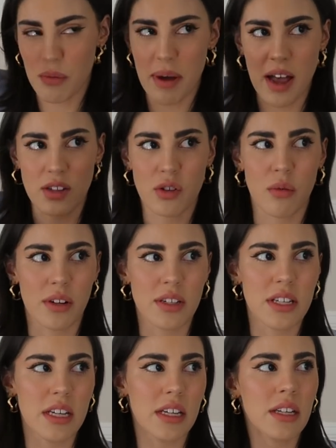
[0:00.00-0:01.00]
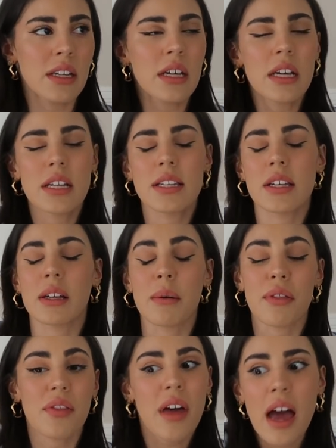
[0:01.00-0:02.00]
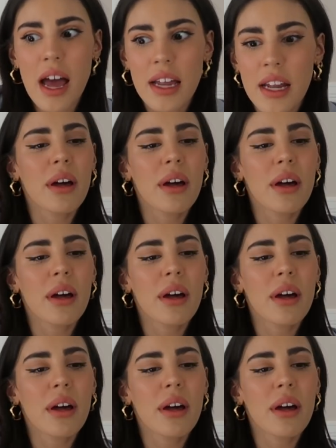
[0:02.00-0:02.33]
past quarantine, dealing with that.